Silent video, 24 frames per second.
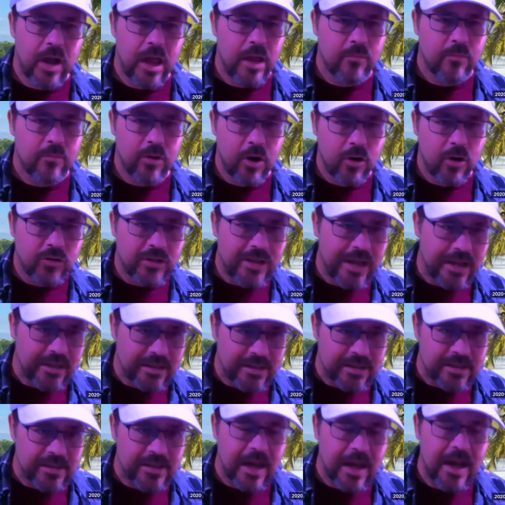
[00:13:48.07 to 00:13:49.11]
protest
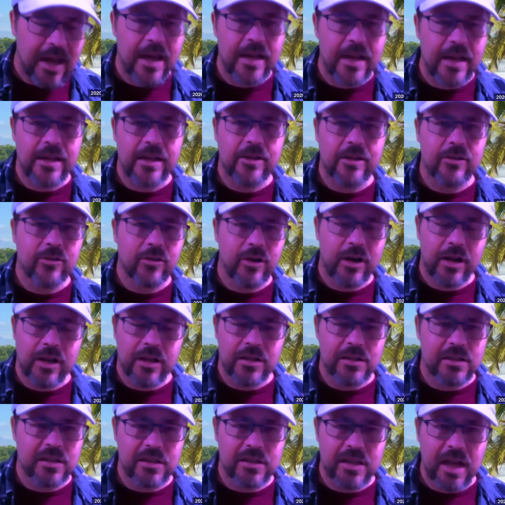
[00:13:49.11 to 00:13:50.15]
society or a
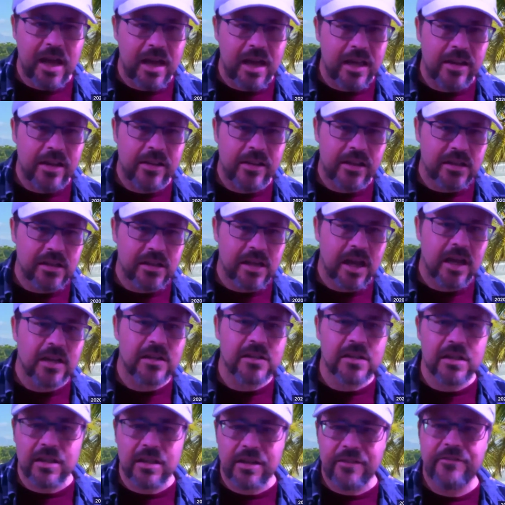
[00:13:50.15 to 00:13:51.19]
society that's
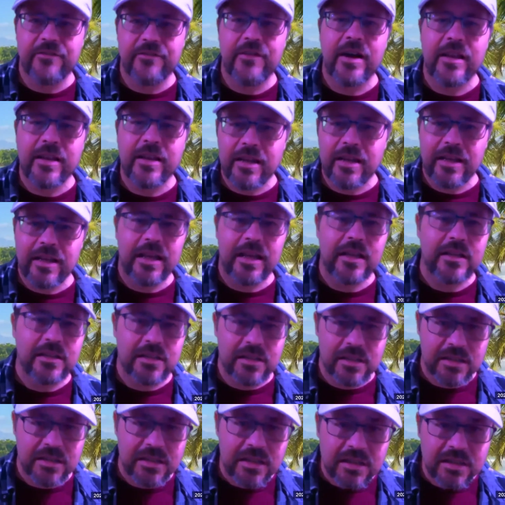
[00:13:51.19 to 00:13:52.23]
constantly fighting against the
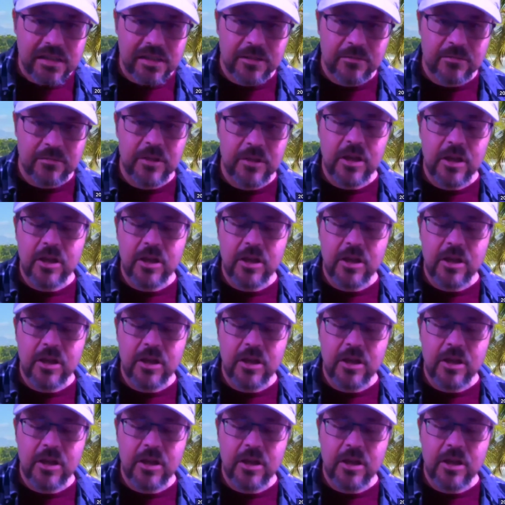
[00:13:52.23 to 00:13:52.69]
system.